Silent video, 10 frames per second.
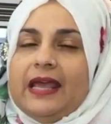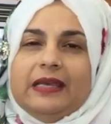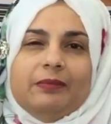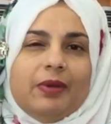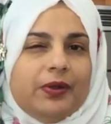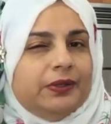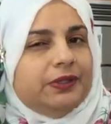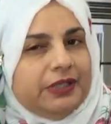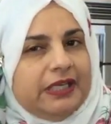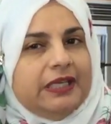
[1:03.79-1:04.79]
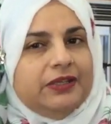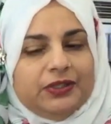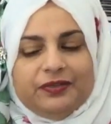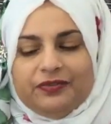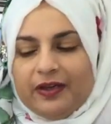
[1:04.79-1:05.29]
I think, about
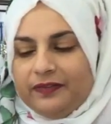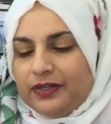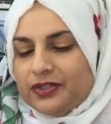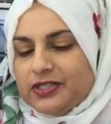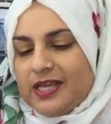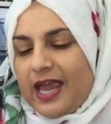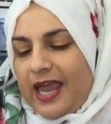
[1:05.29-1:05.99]
35 years,